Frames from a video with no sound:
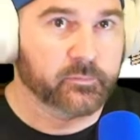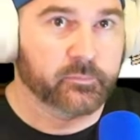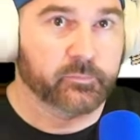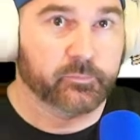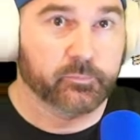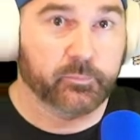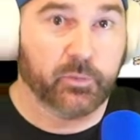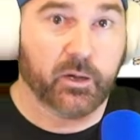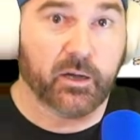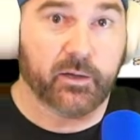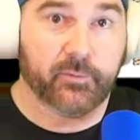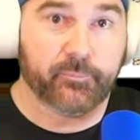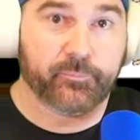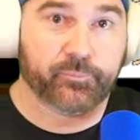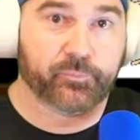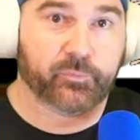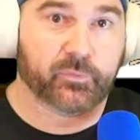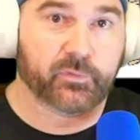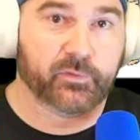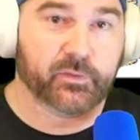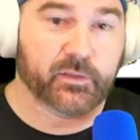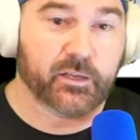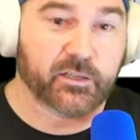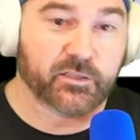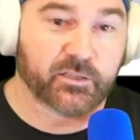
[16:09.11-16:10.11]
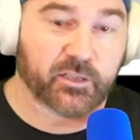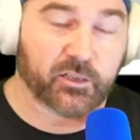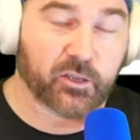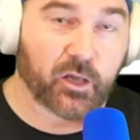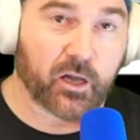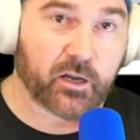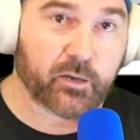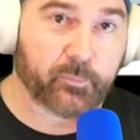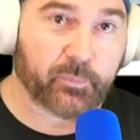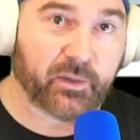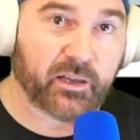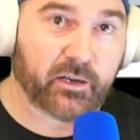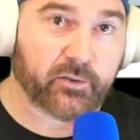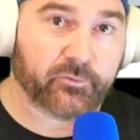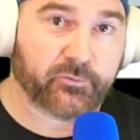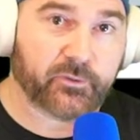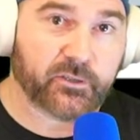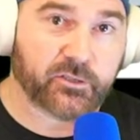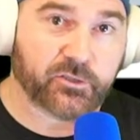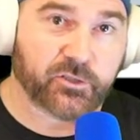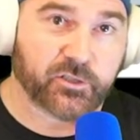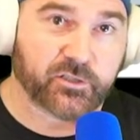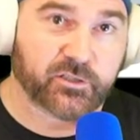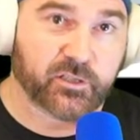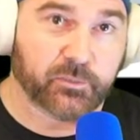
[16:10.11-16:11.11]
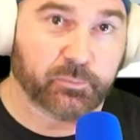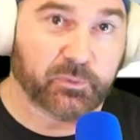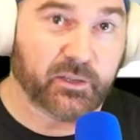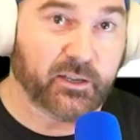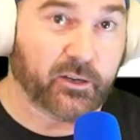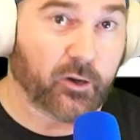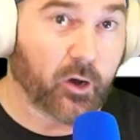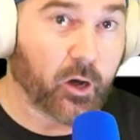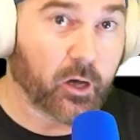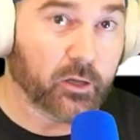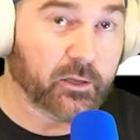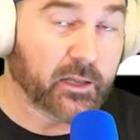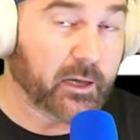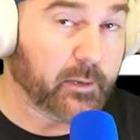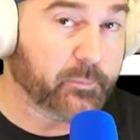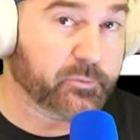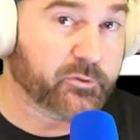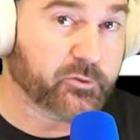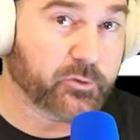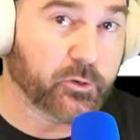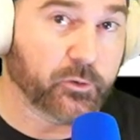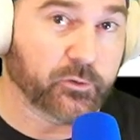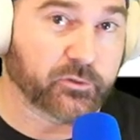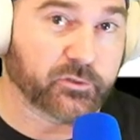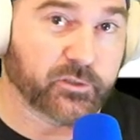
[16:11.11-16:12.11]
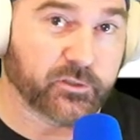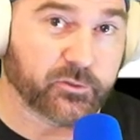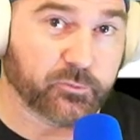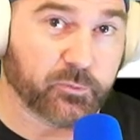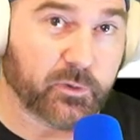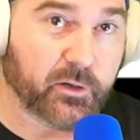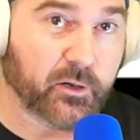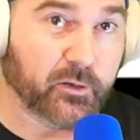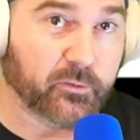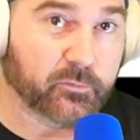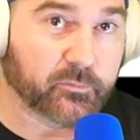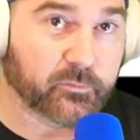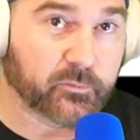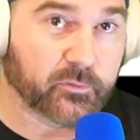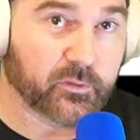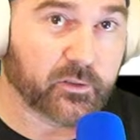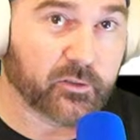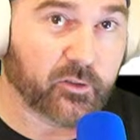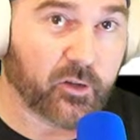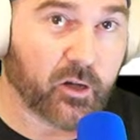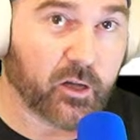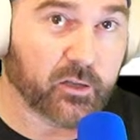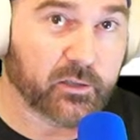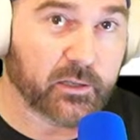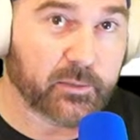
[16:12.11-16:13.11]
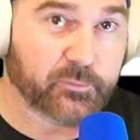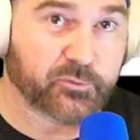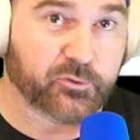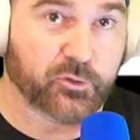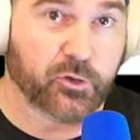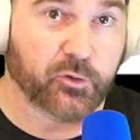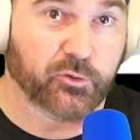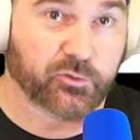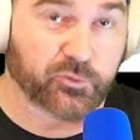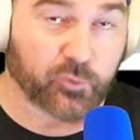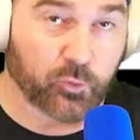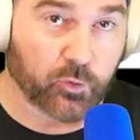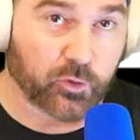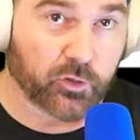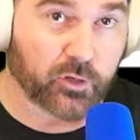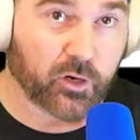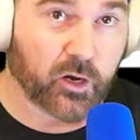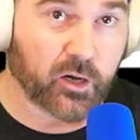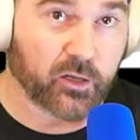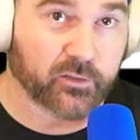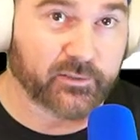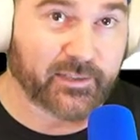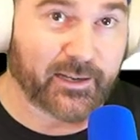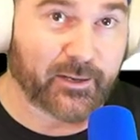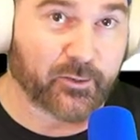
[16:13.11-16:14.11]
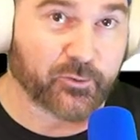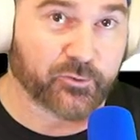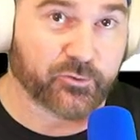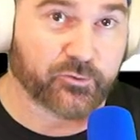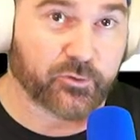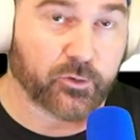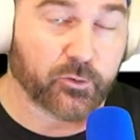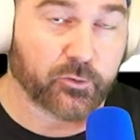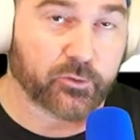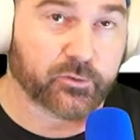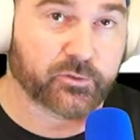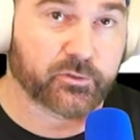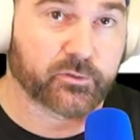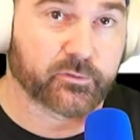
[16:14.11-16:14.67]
But there's a lot of benefit just to playing all upstrokes as well, all upstrokes or all downstrokes.